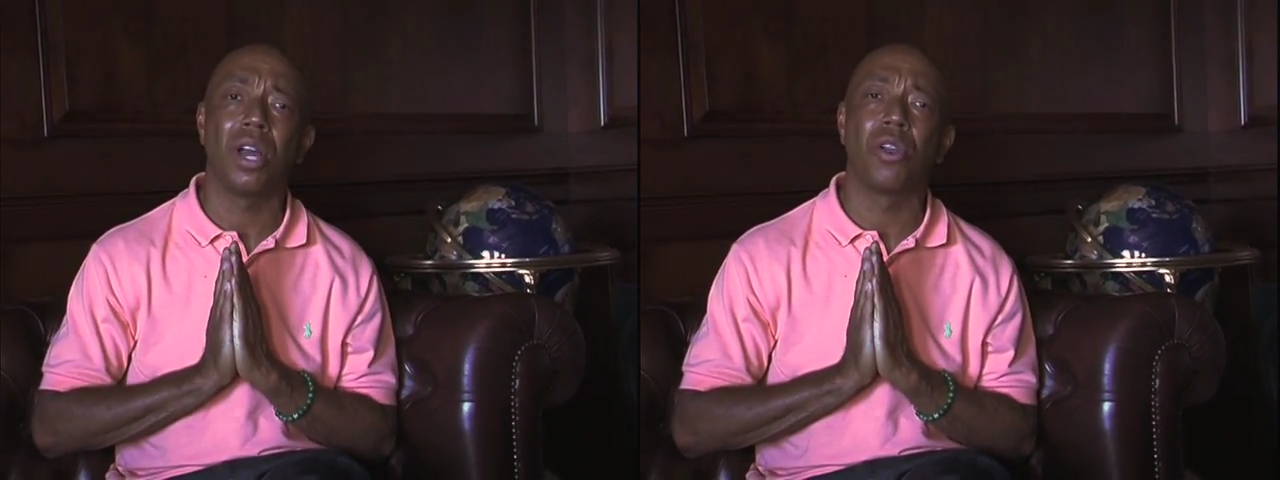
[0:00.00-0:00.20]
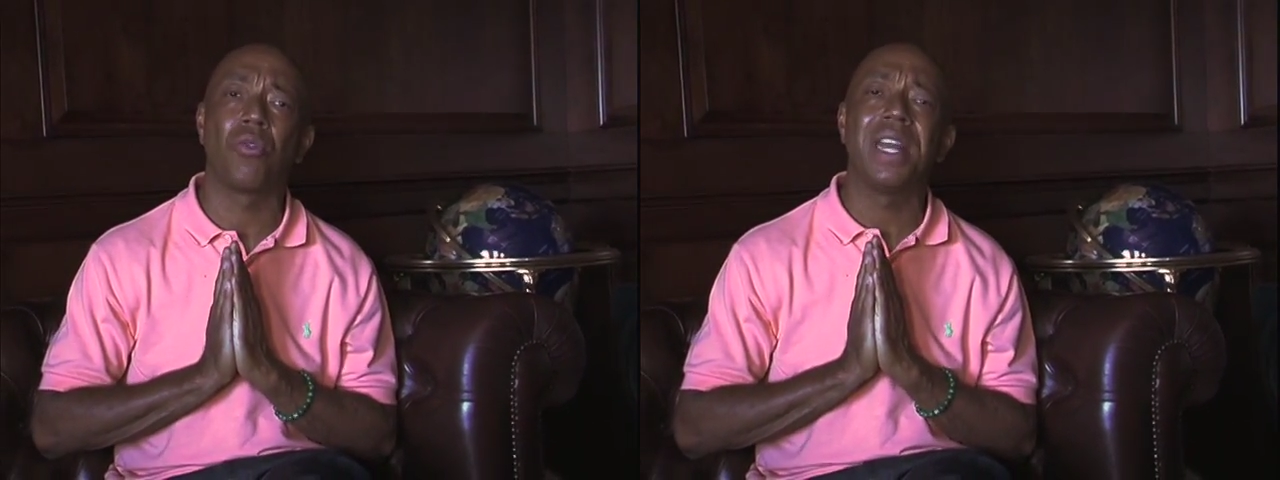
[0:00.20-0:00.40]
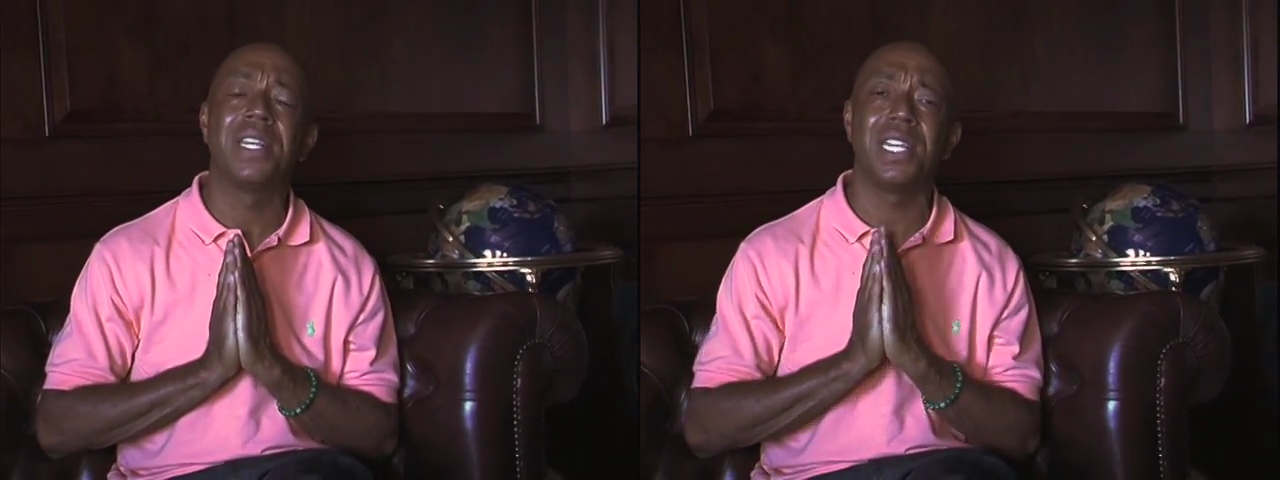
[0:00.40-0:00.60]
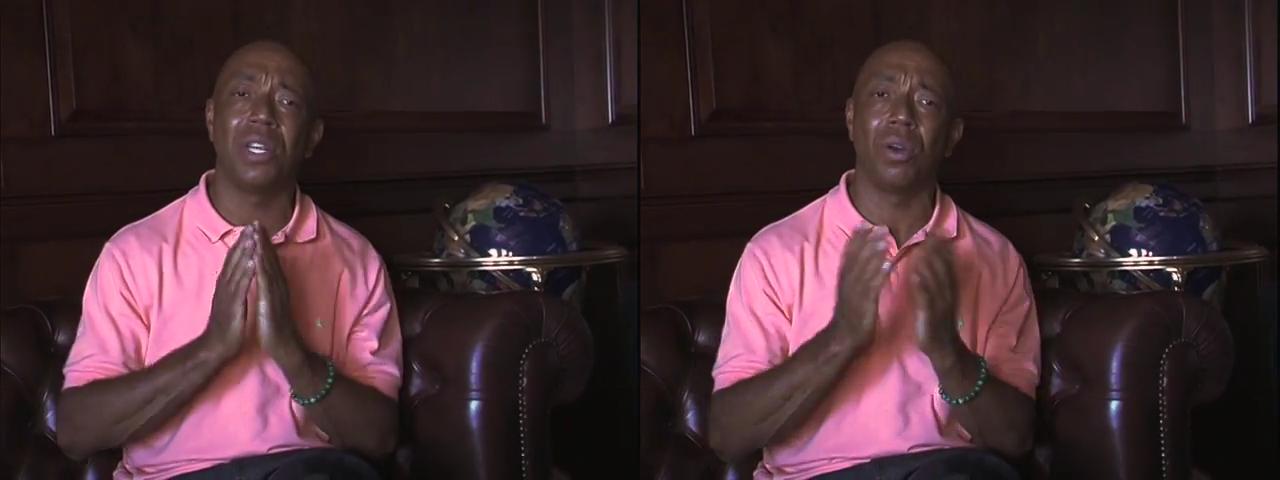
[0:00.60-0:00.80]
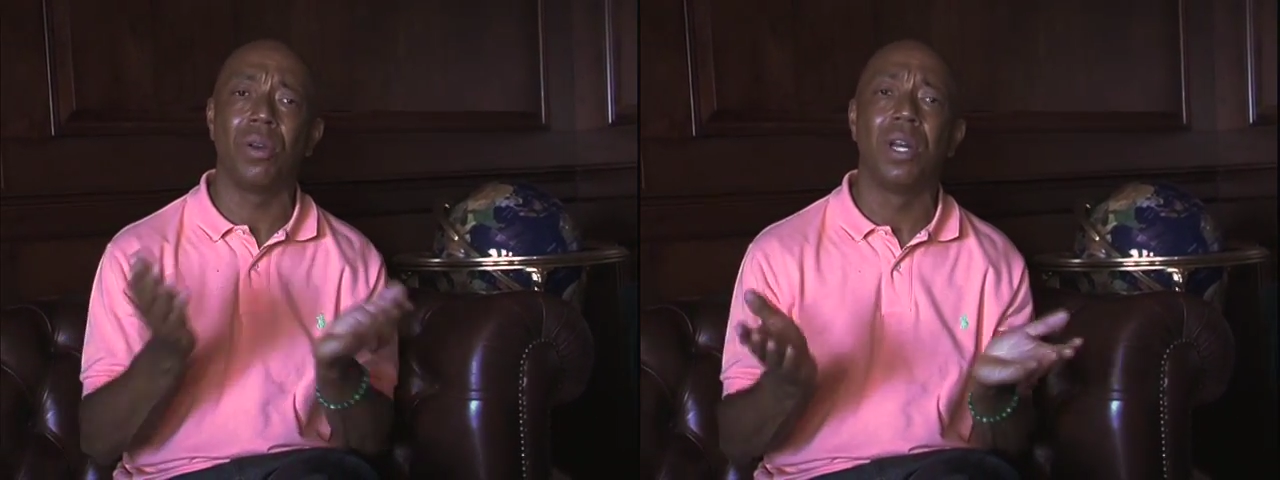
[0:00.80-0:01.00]
a great
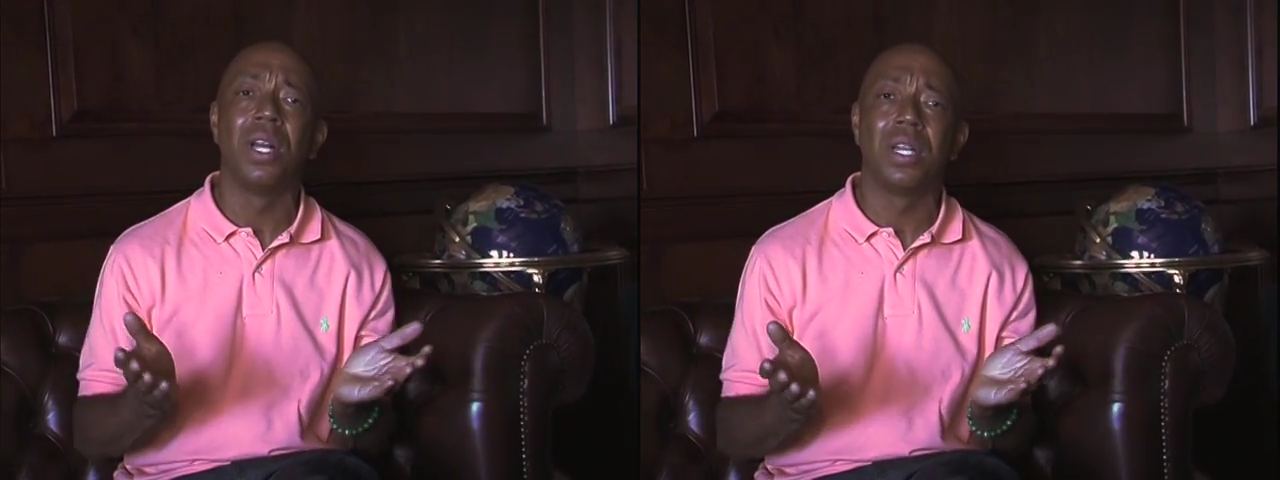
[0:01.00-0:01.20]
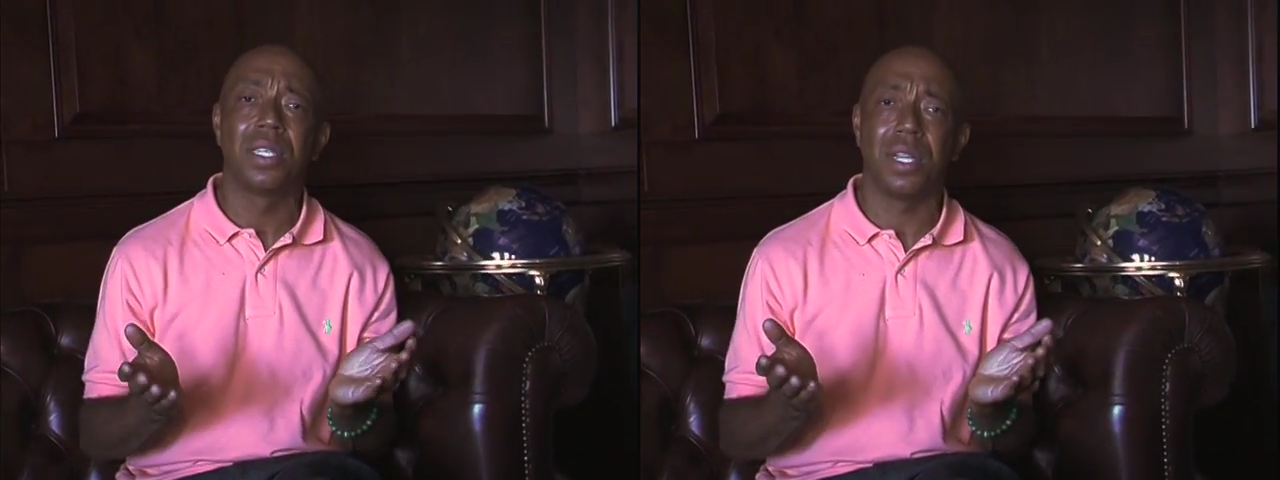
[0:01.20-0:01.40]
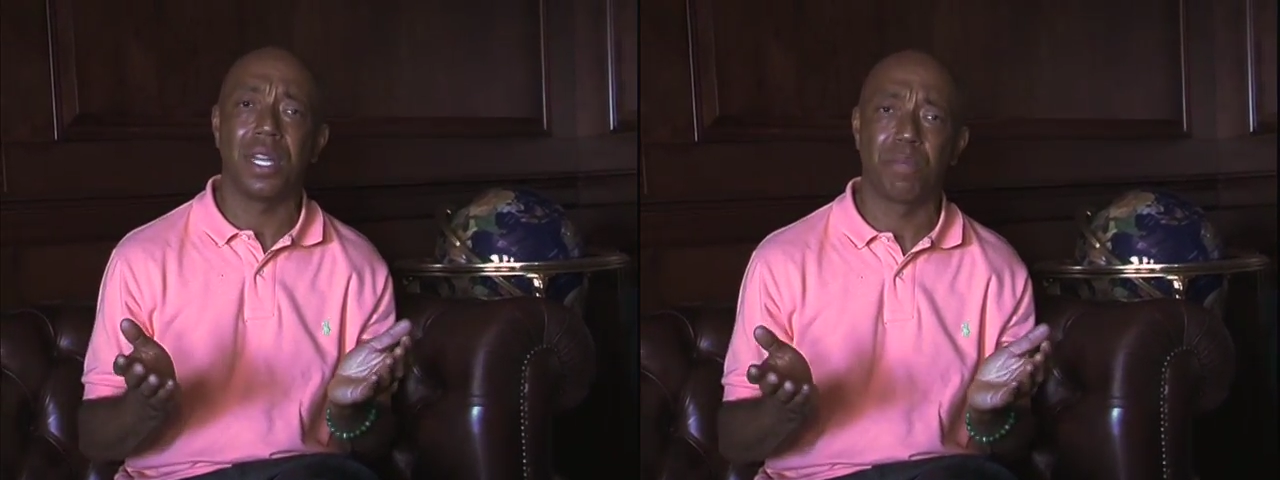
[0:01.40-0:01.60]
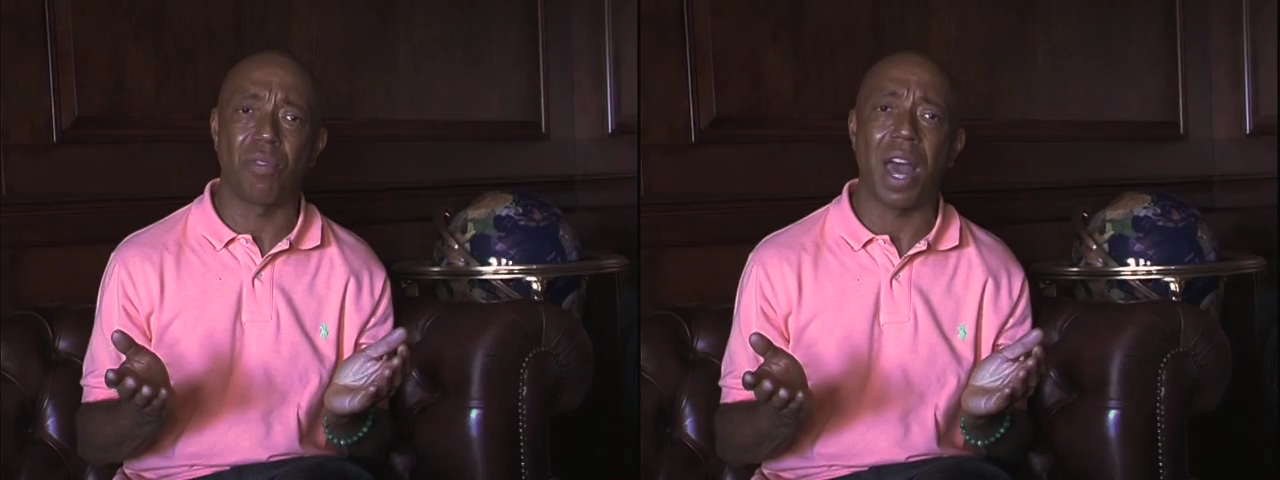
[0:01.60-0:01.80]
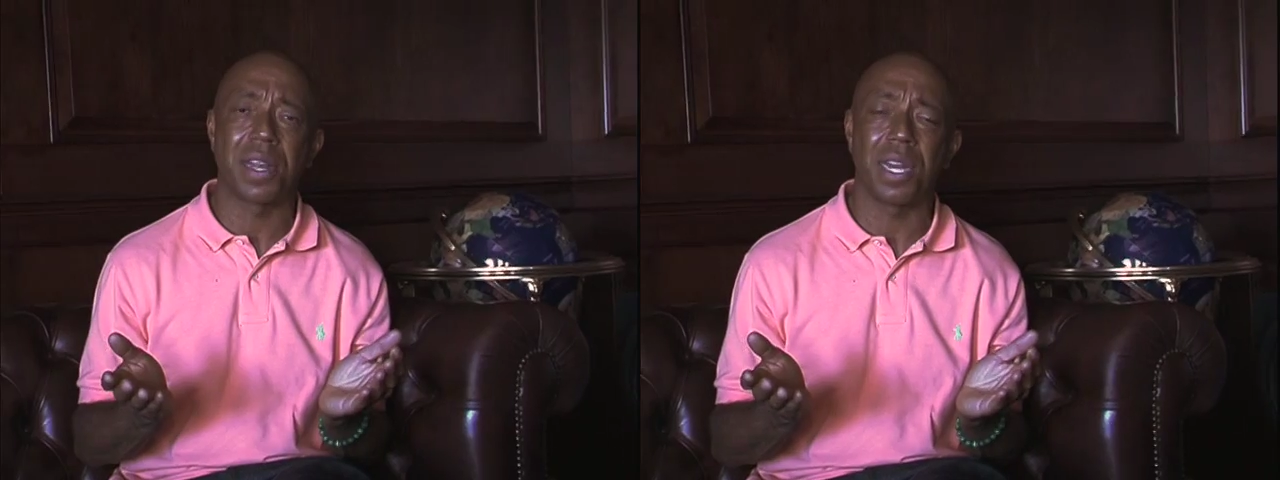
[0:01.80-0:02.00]
deal to this
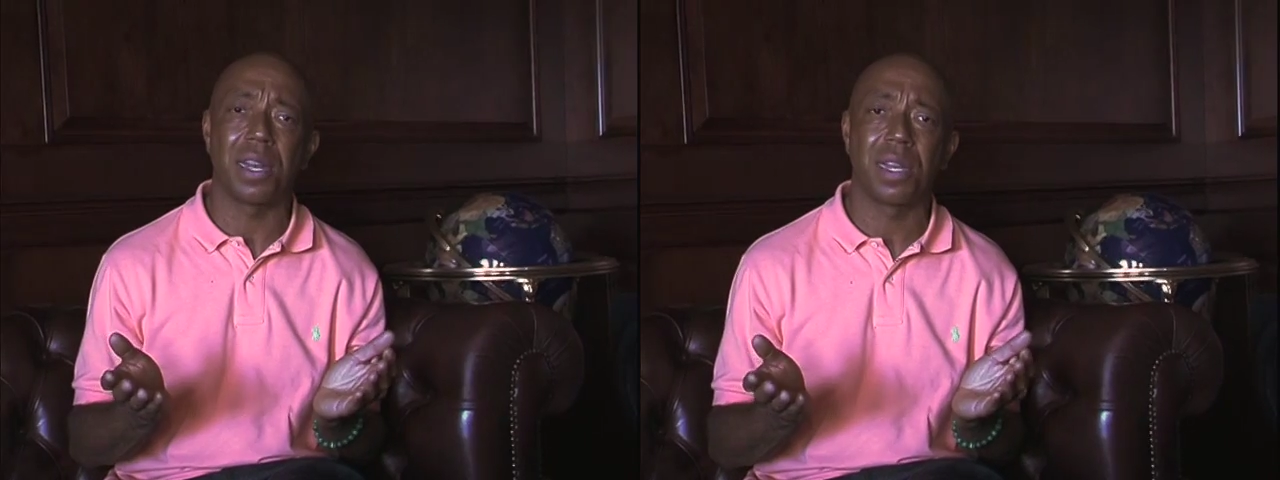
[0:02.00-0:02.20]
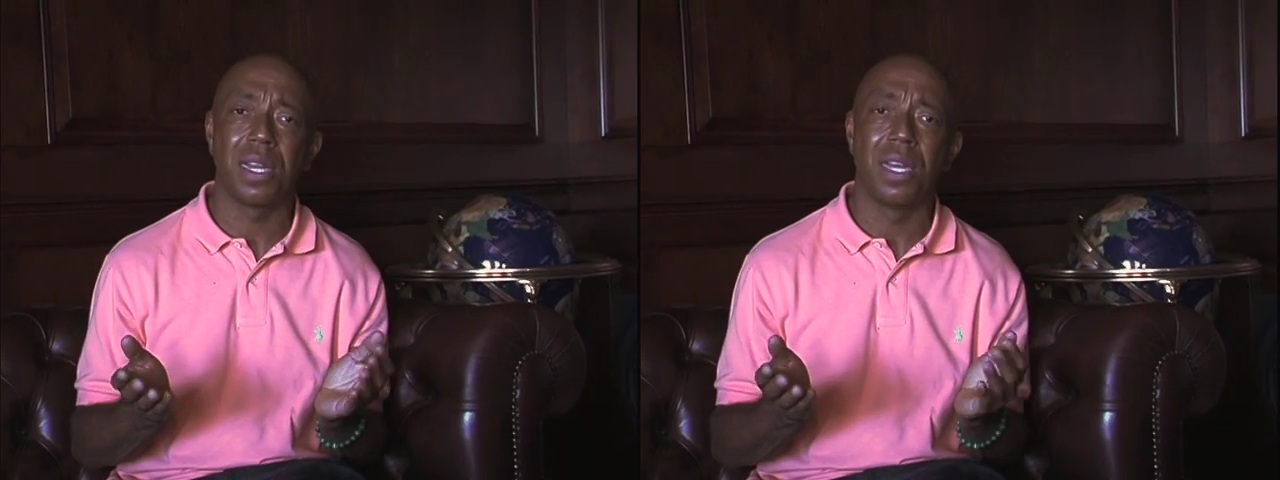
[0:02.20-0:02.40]
process.